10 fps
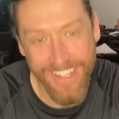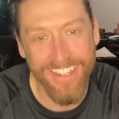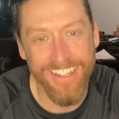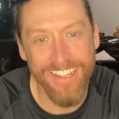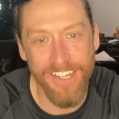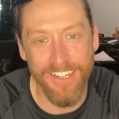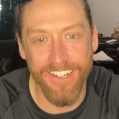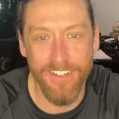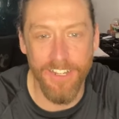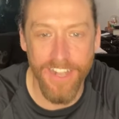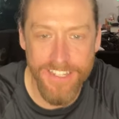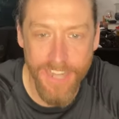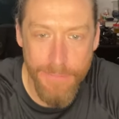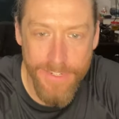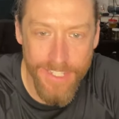Oh, hold on.
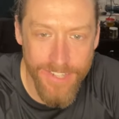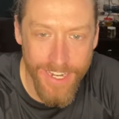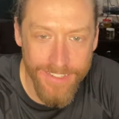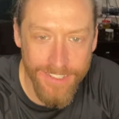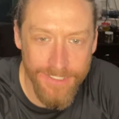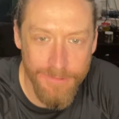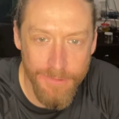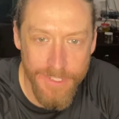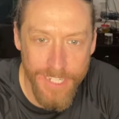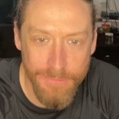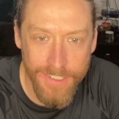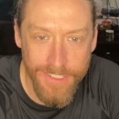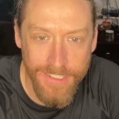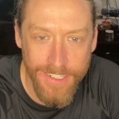I missed the chat there. What was that, brother?